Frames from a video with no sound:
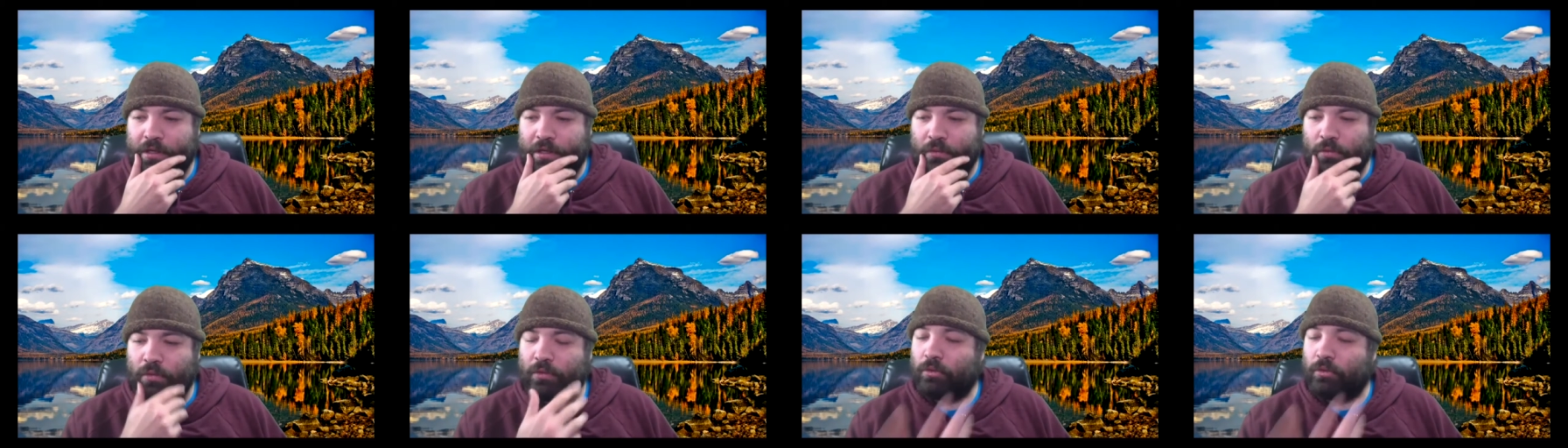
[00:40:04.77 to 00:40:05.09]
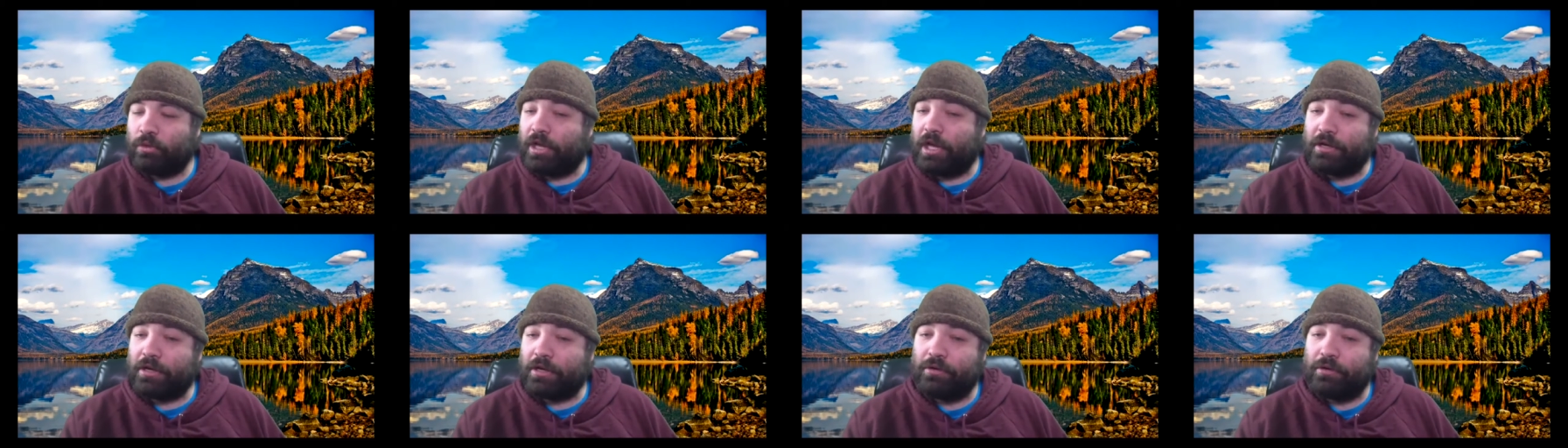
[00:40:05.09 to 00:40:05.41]
Well, we
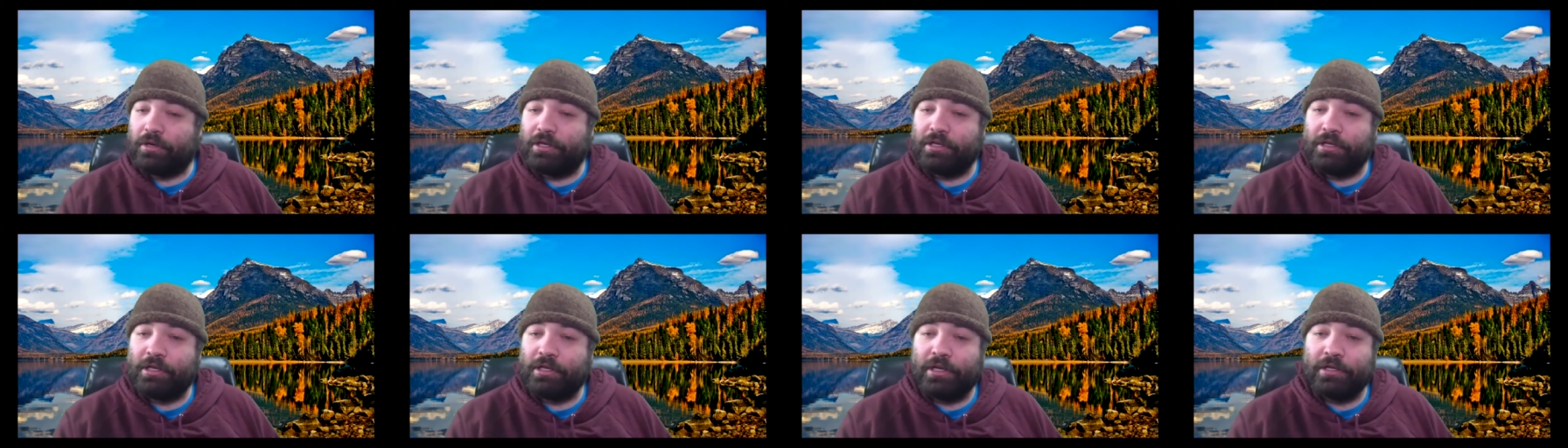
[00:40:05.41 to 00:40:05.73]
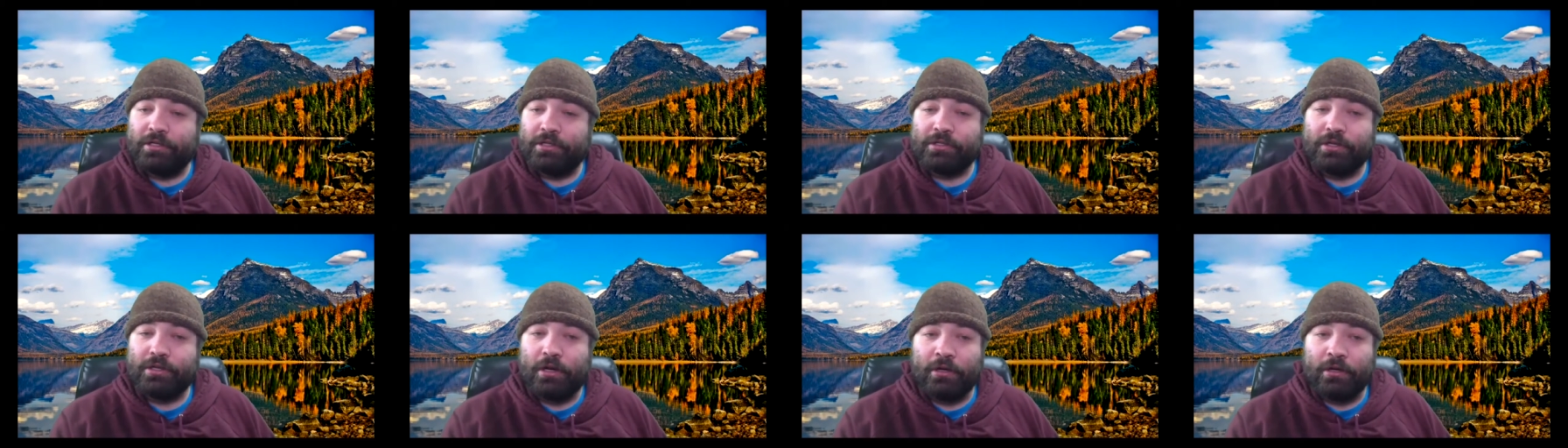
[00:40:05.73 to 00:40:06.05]
got Creating
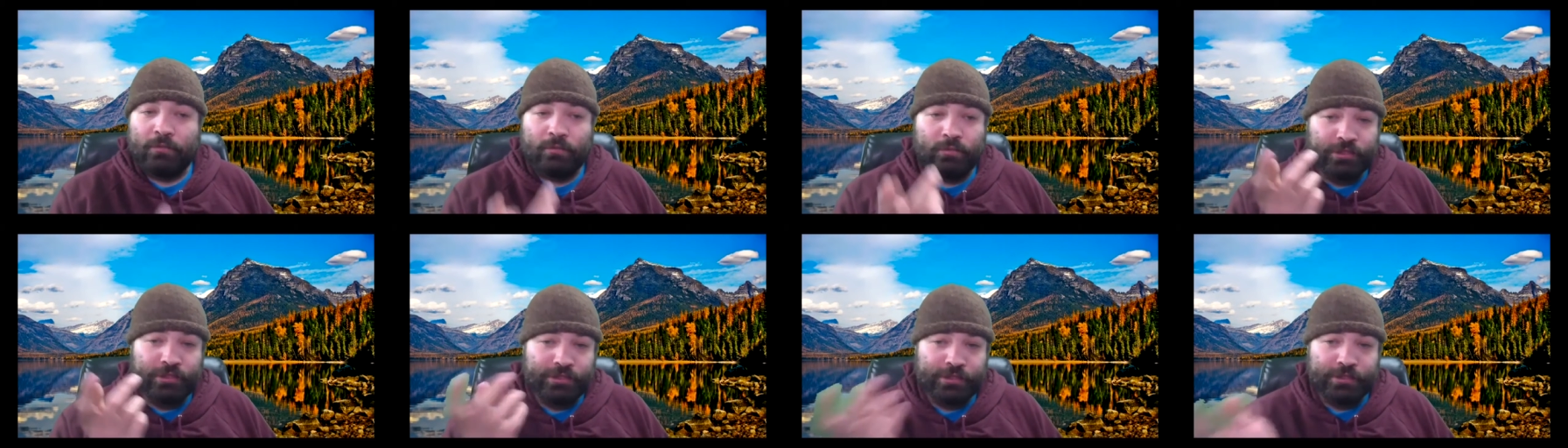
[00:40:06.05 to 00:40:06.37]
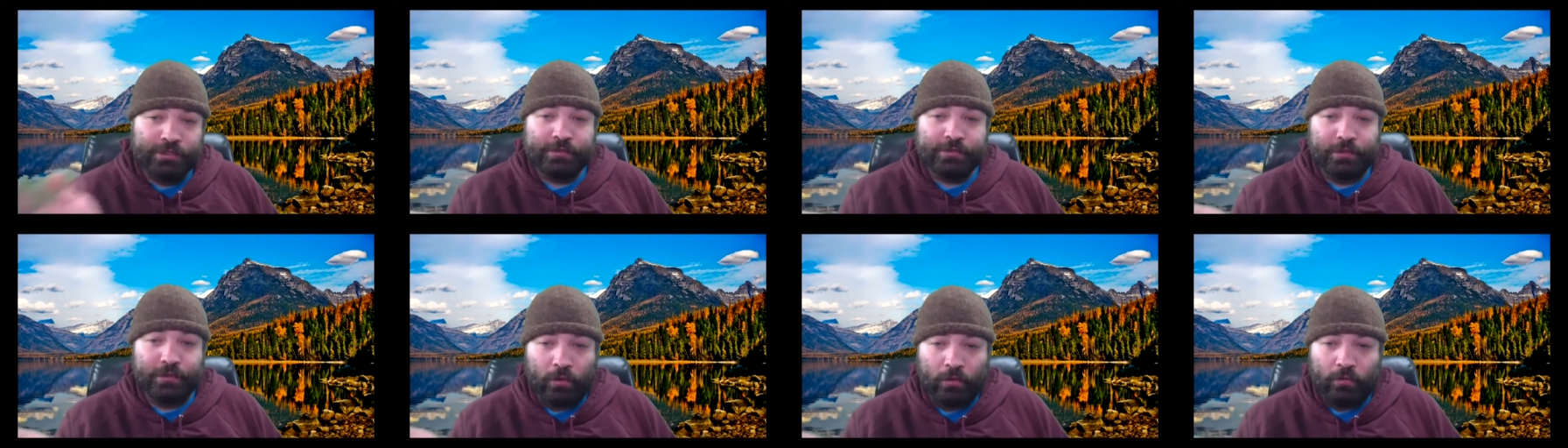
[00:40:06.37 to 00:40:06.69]
Guy's Garden, which
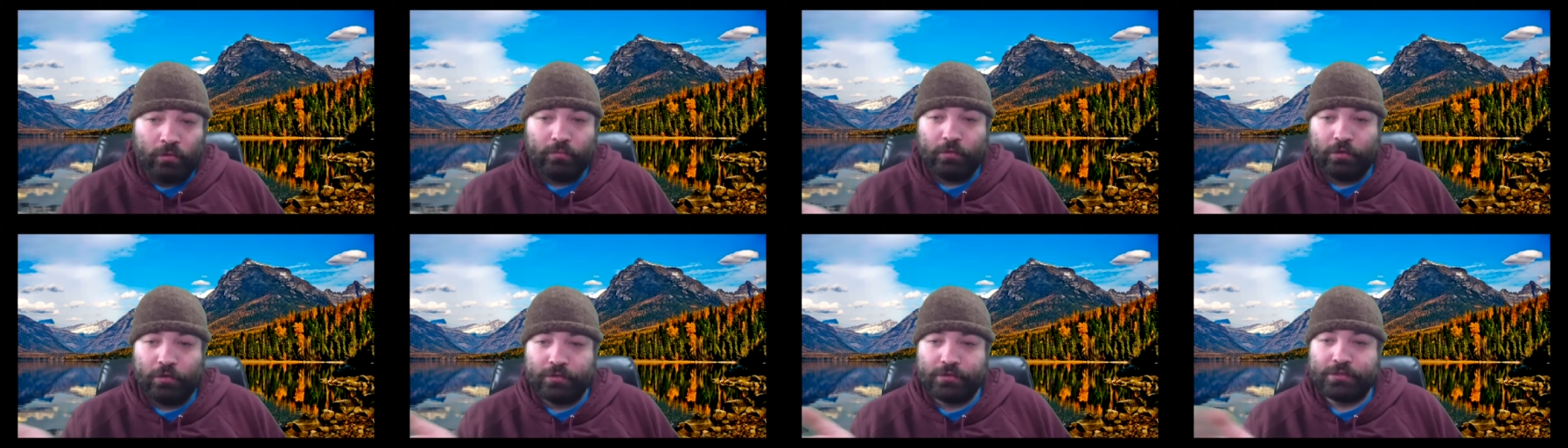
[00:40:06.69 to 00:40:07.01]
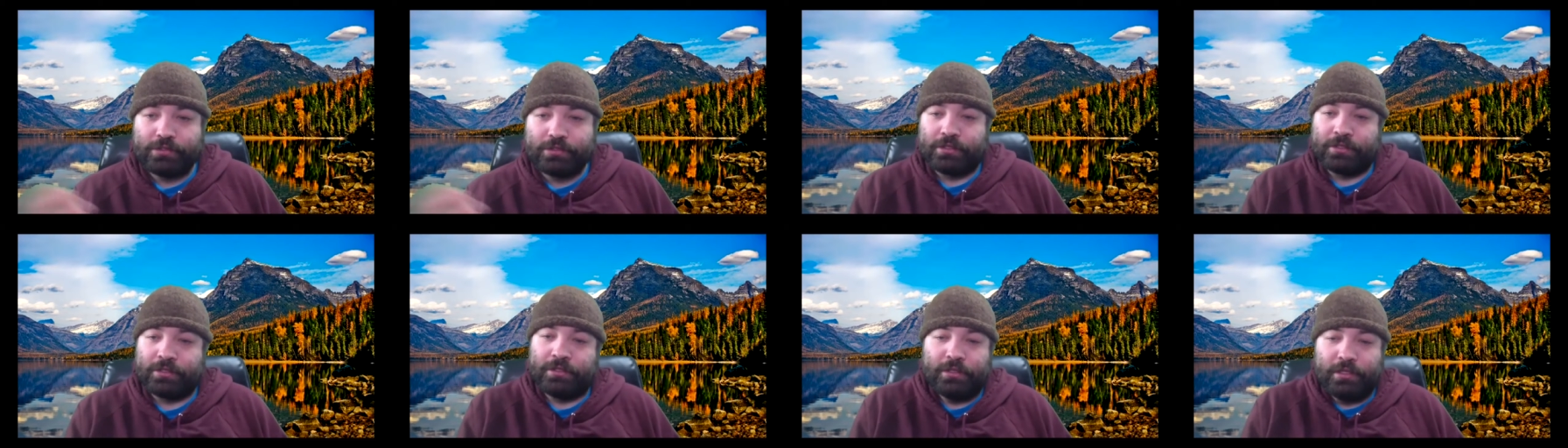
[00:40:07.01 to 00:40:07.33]
is
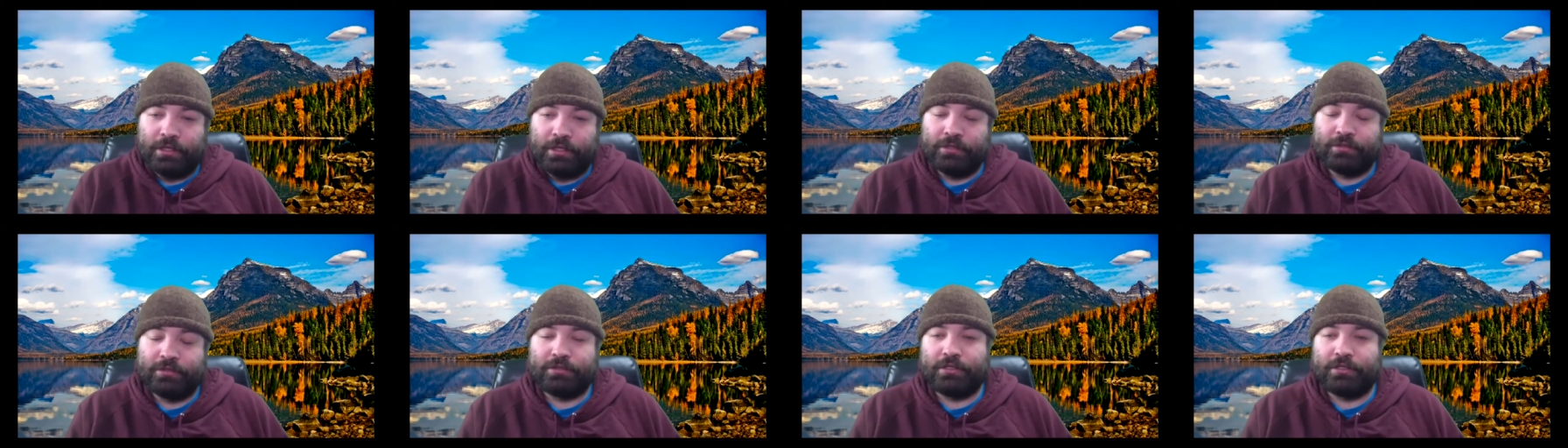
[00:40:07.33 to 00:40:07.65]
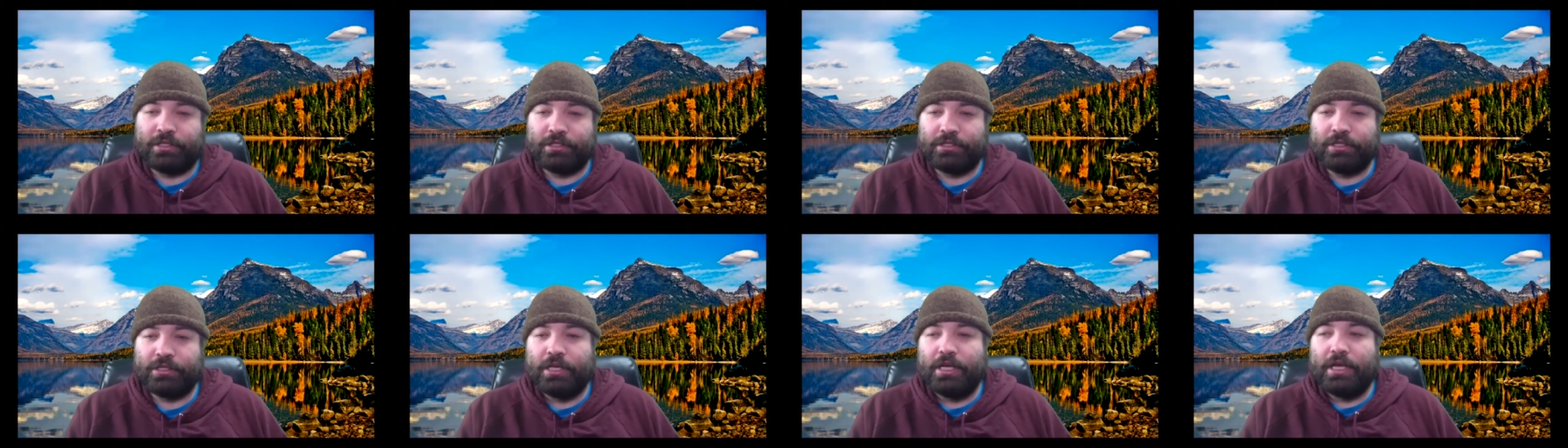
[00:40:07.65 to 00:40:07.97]
almost an
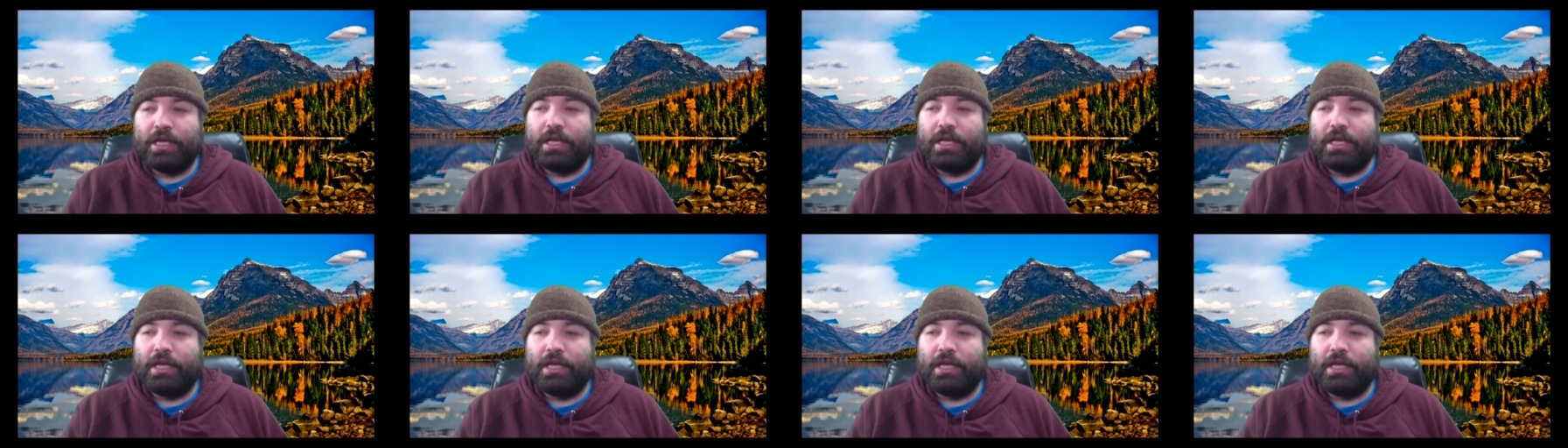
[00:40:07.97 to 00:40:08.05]
introduction.